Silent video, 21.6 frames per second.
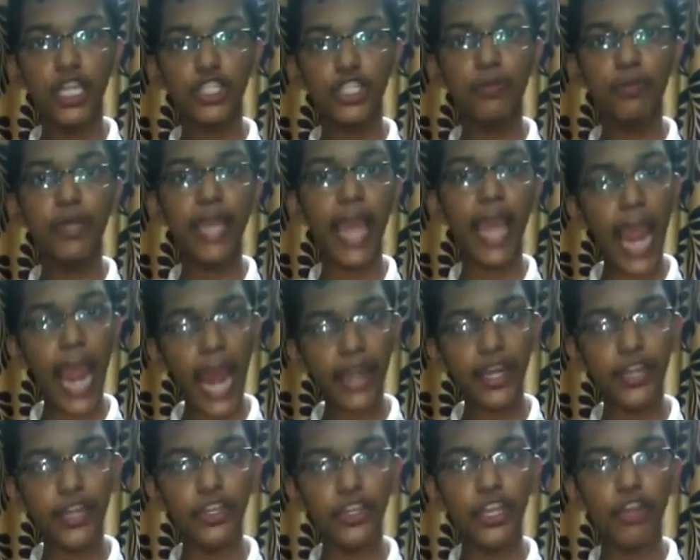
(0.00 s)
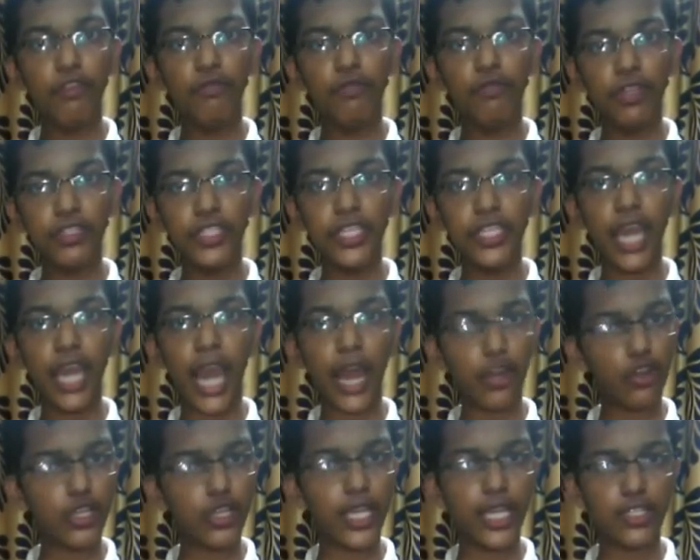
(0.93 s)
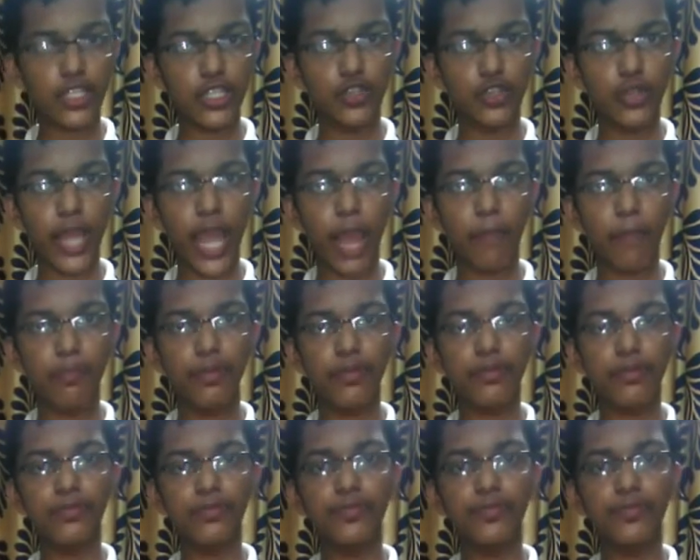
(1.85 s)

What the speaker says: to be added with the Arogya Setu app.